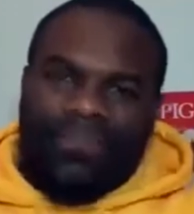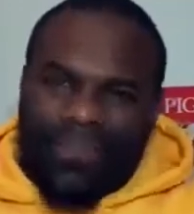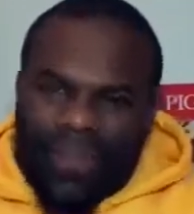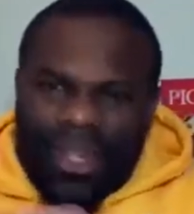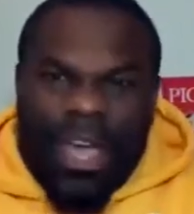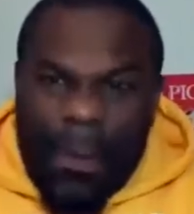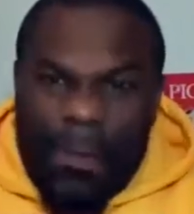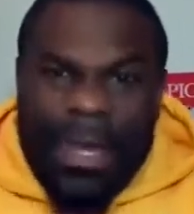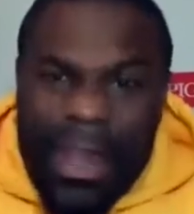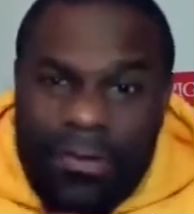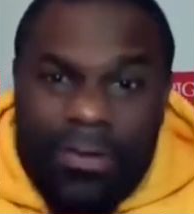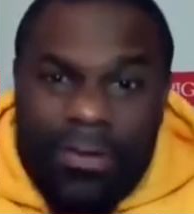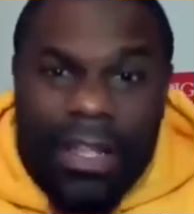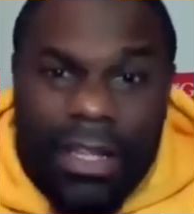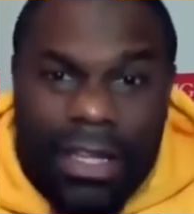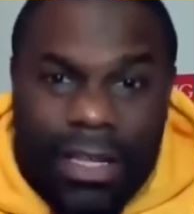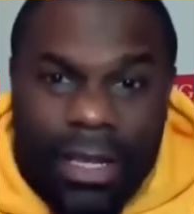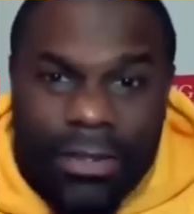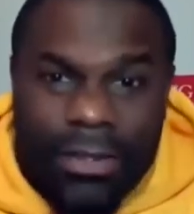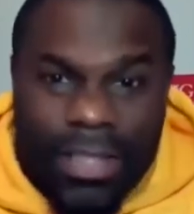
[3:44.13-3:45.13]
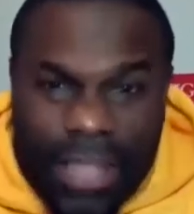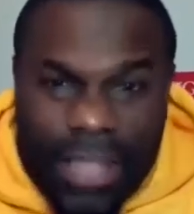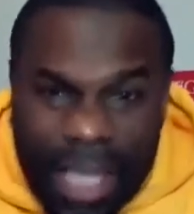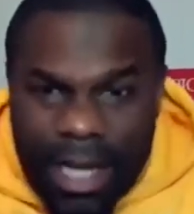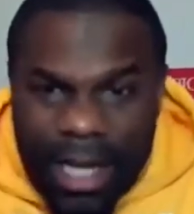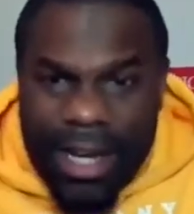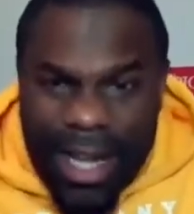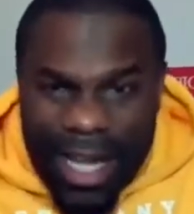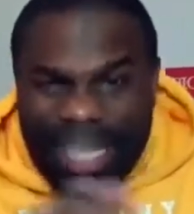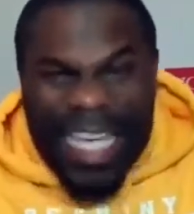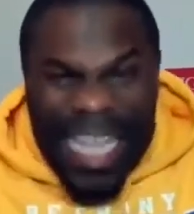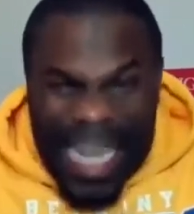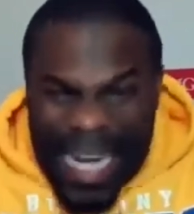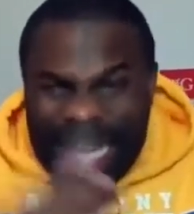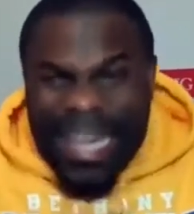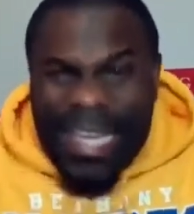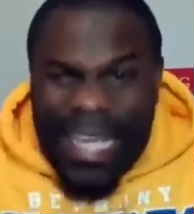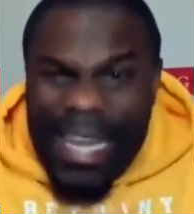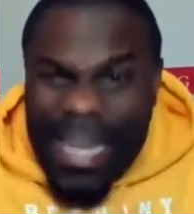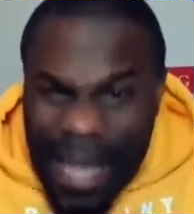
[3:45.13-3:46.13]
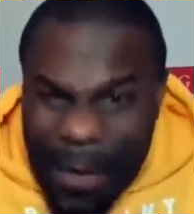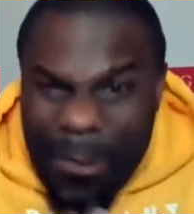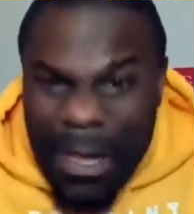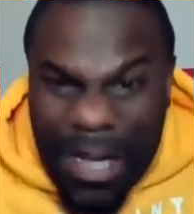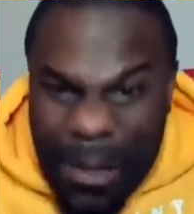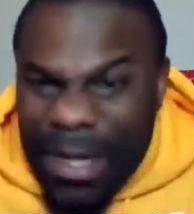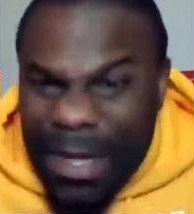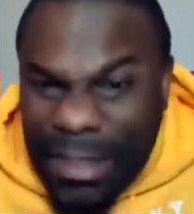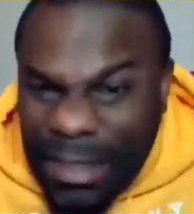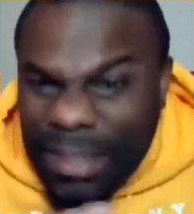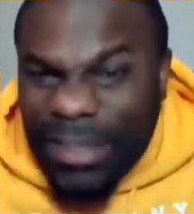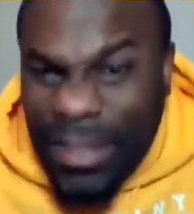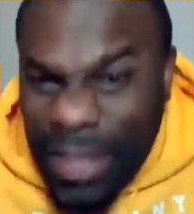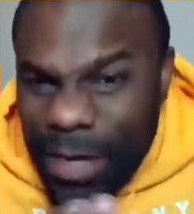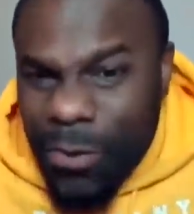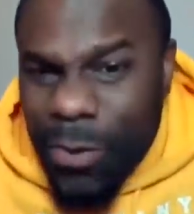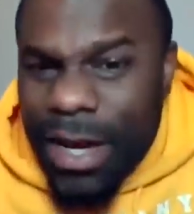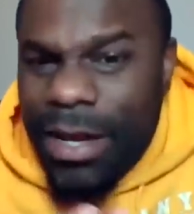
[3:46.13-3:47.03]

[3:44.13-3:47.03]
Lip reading: Come in here really close. Get in here. Come on. It's a secret.